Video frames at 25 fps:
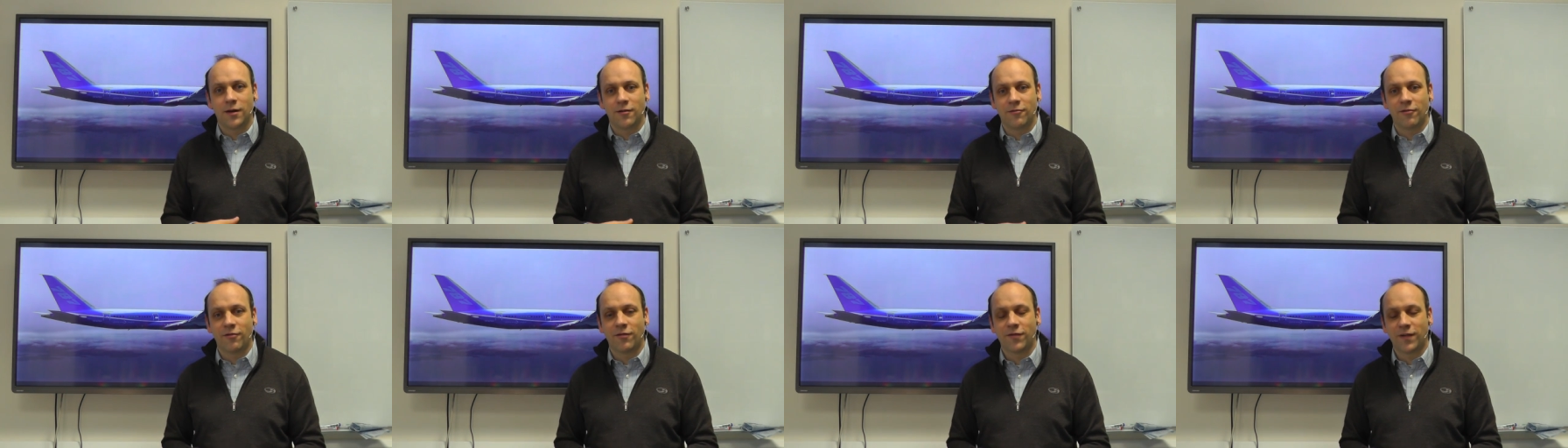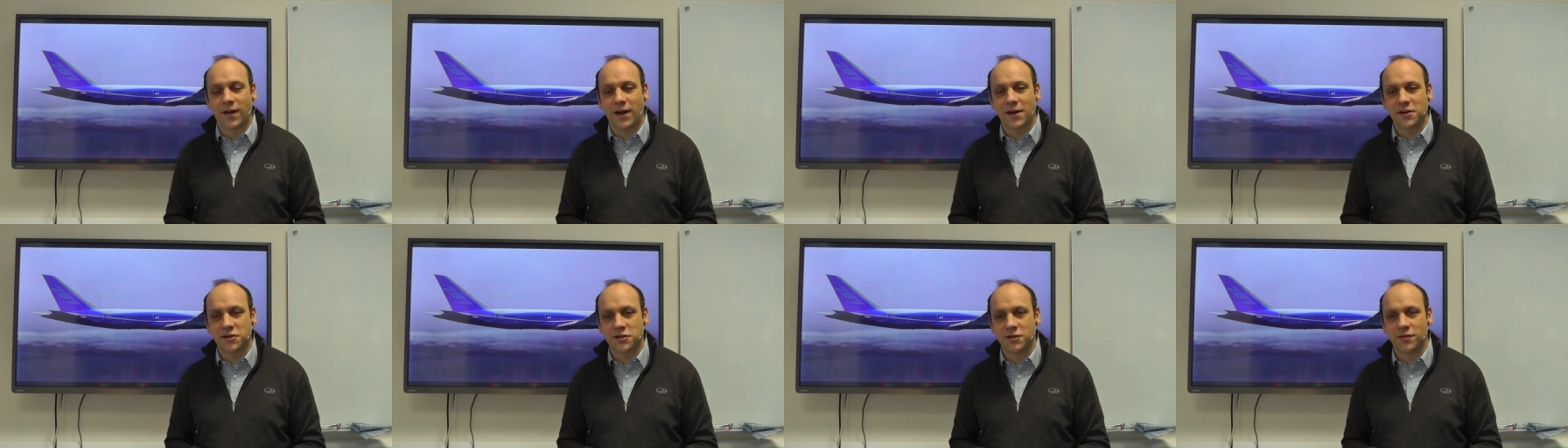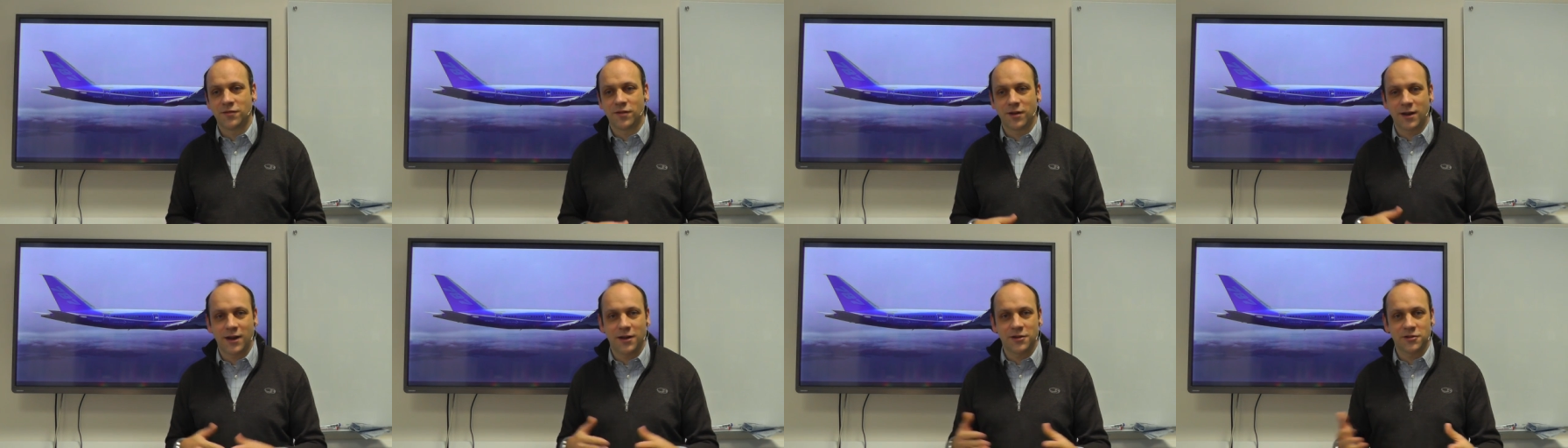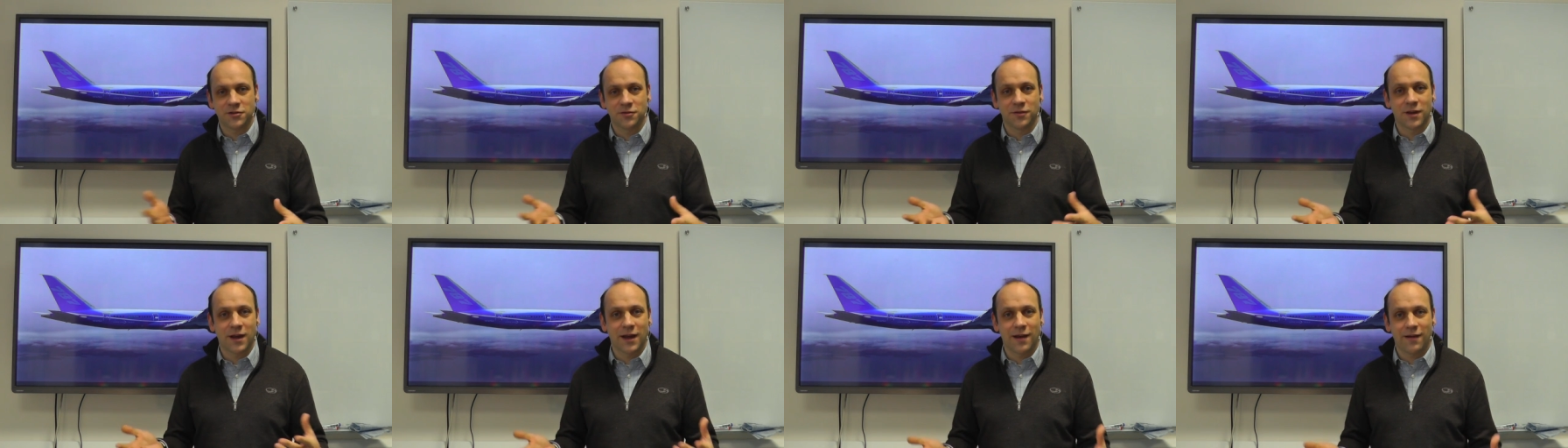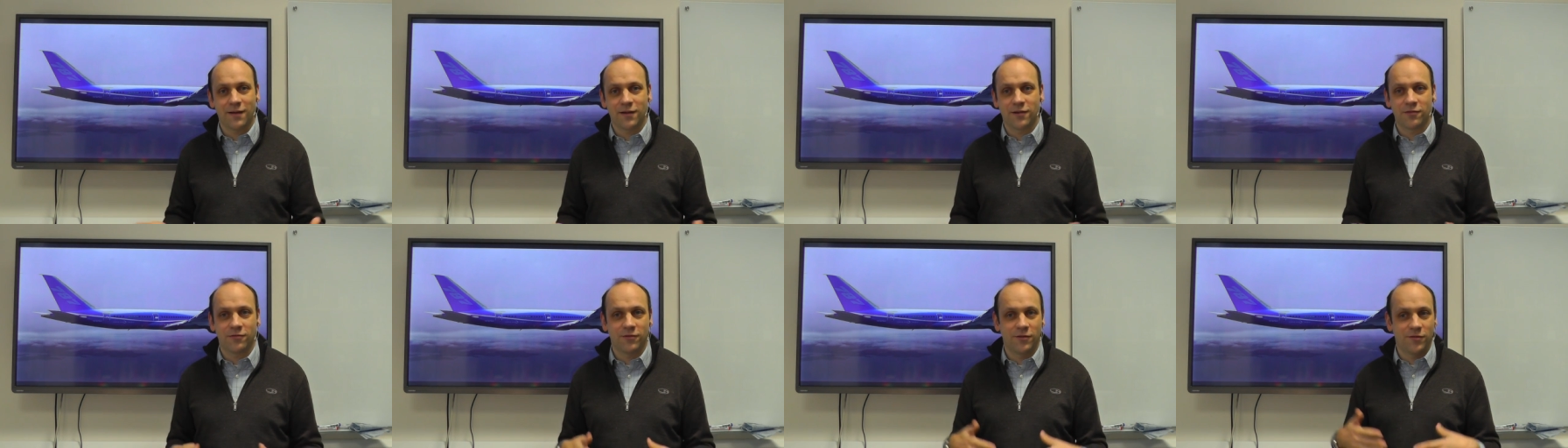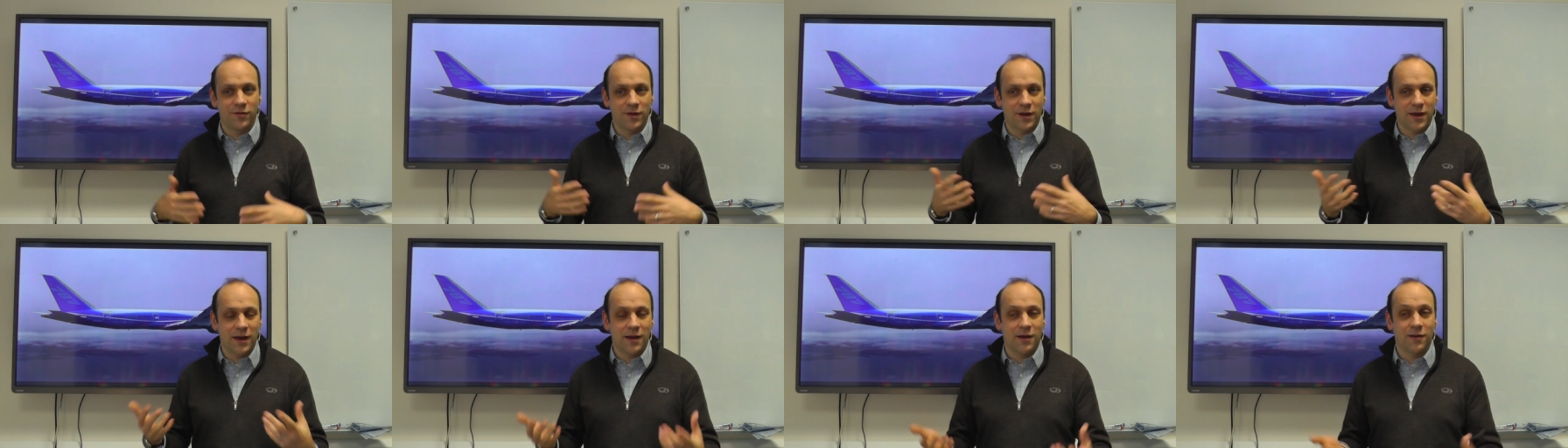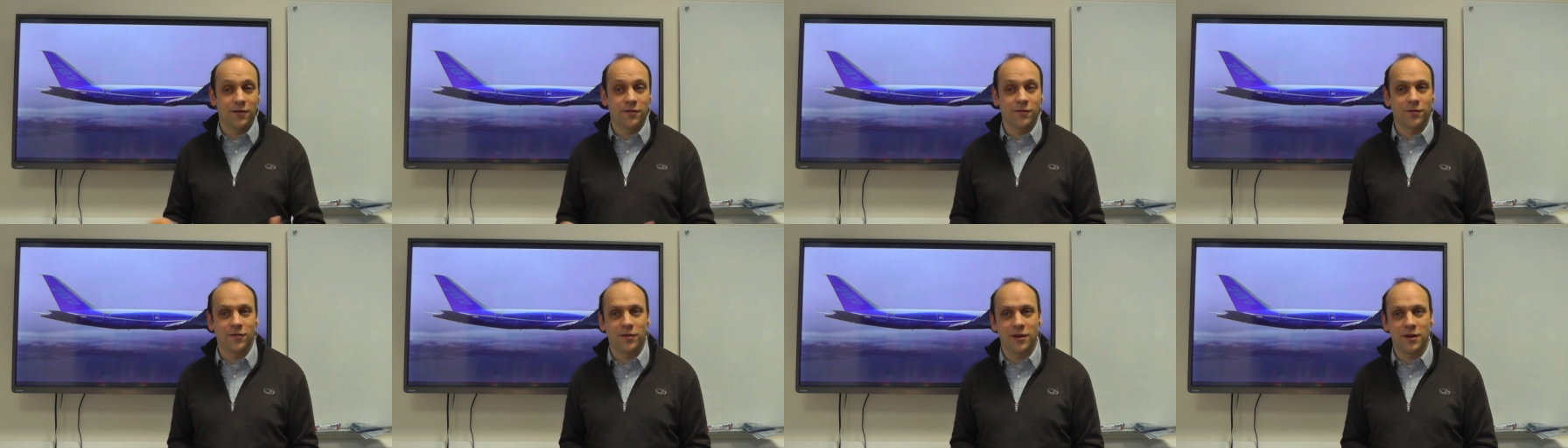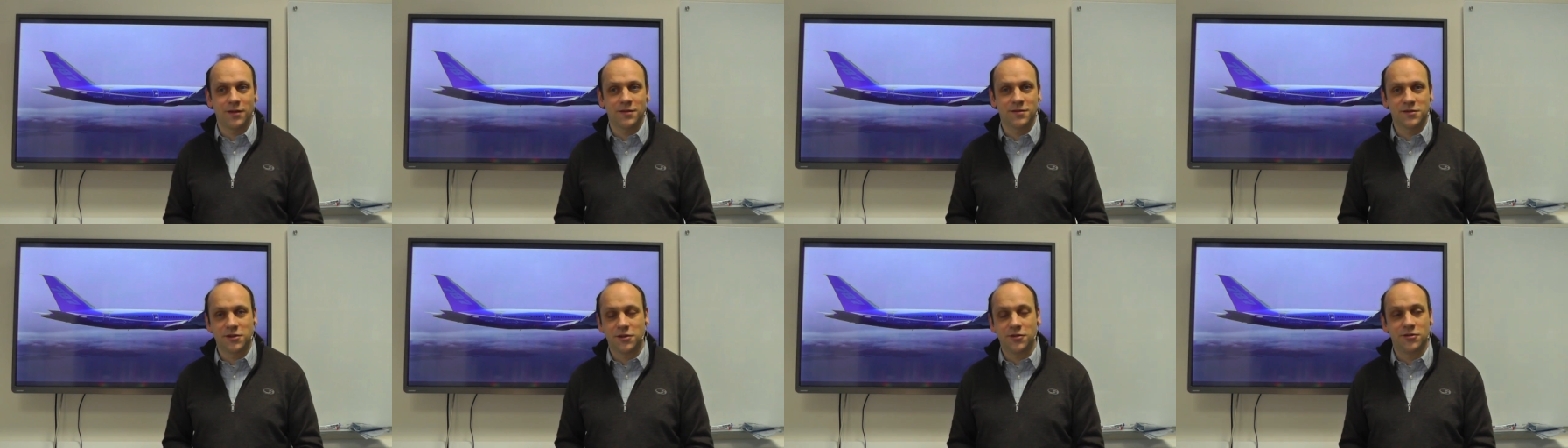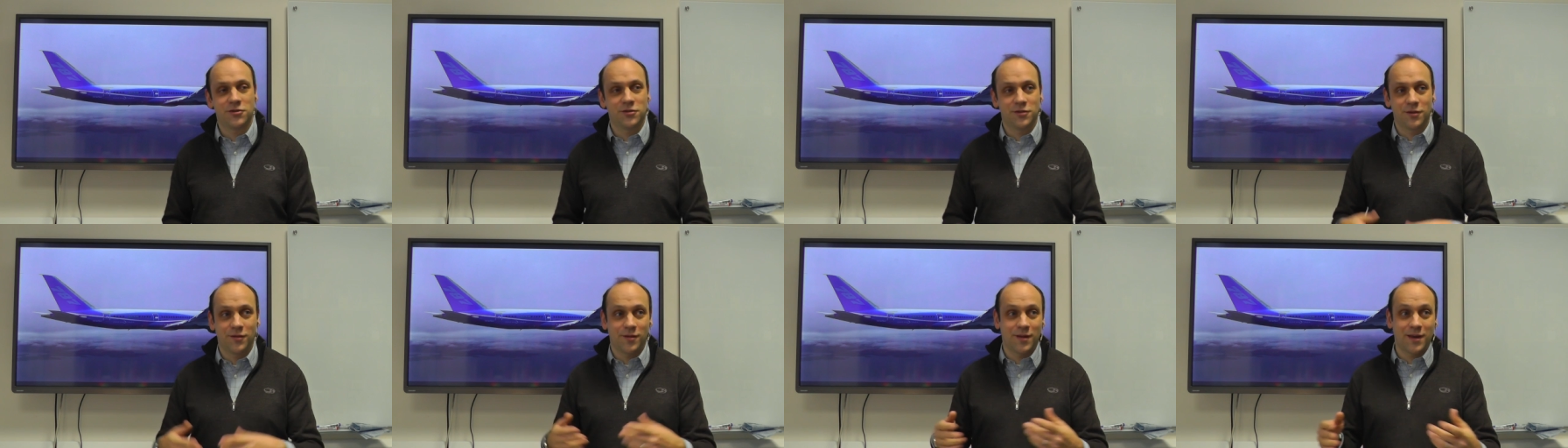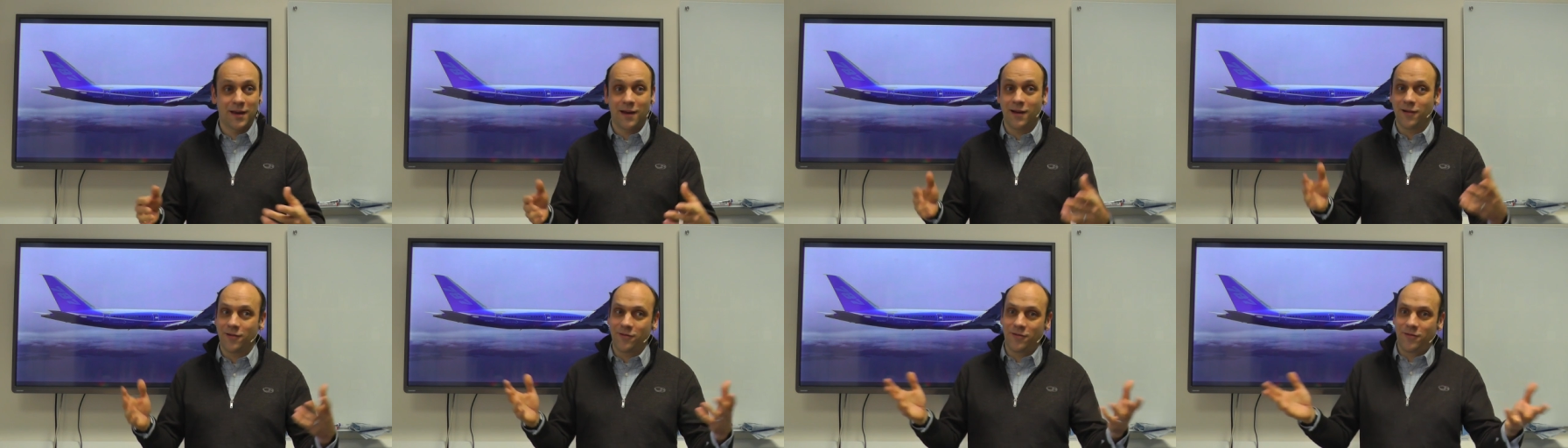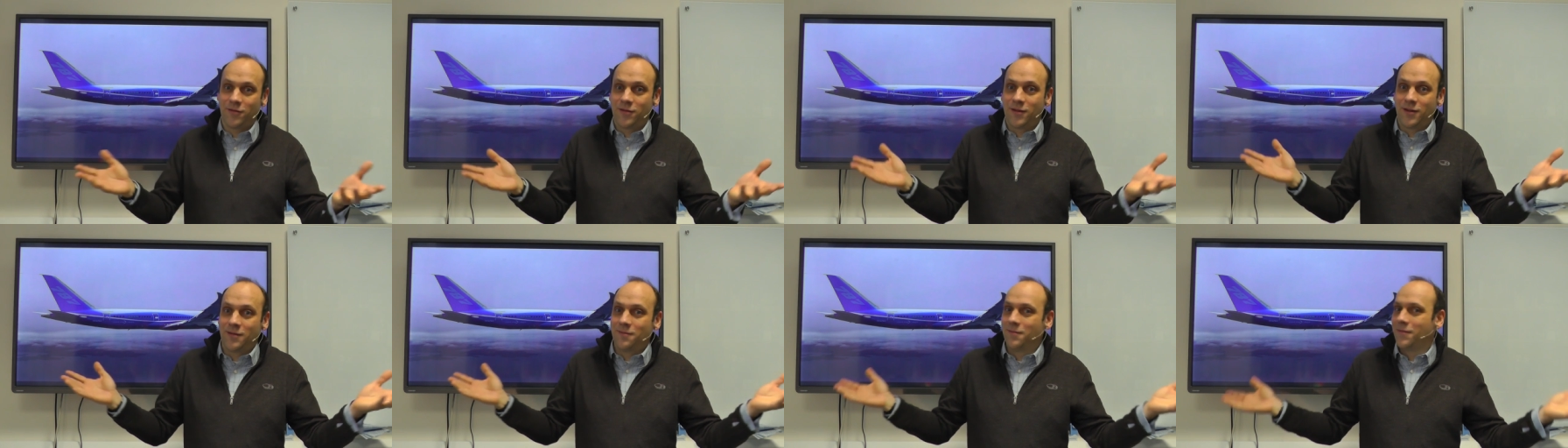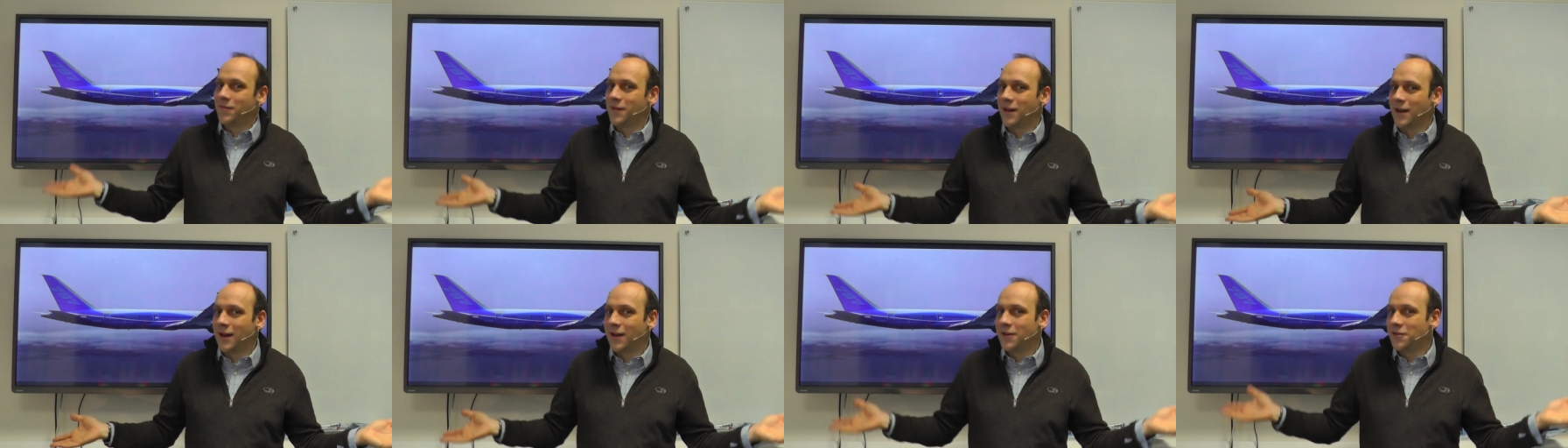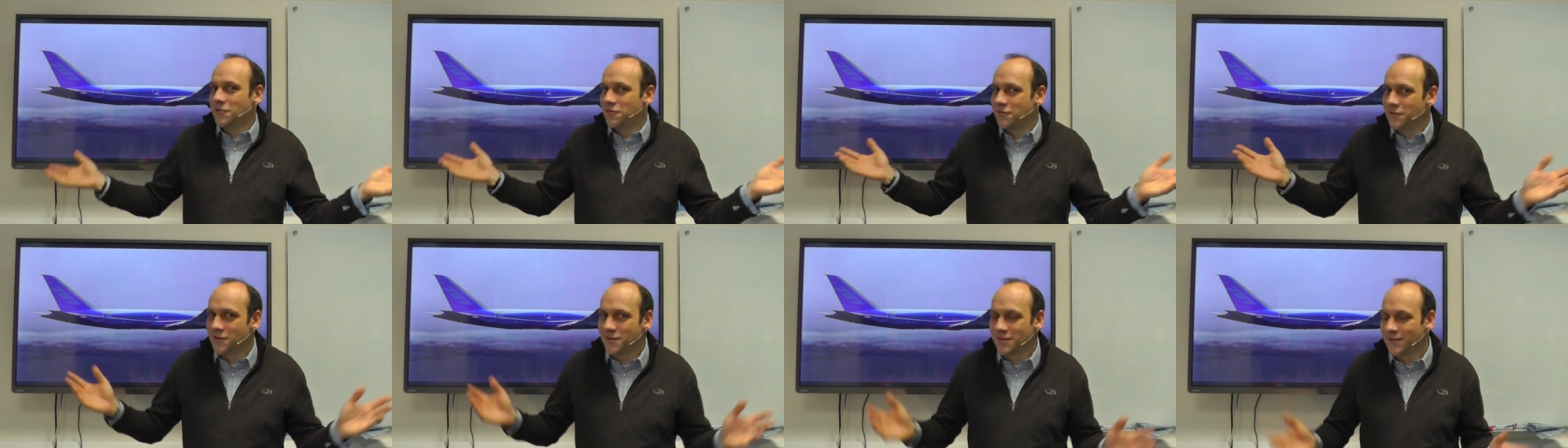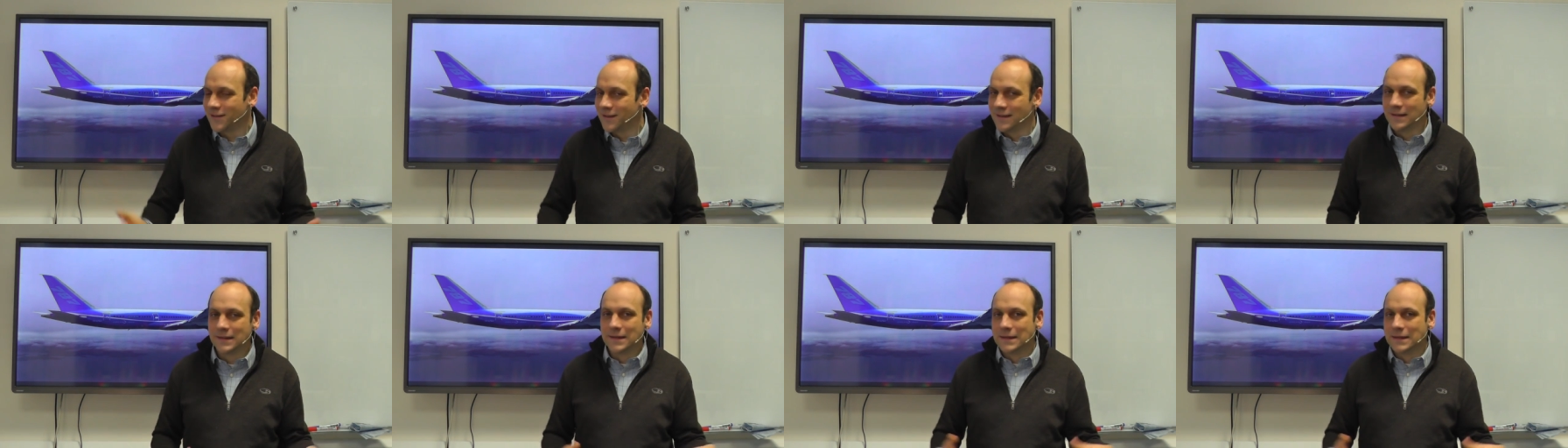a reflection of the national character and the character of the institution and the character of the, the lecturers,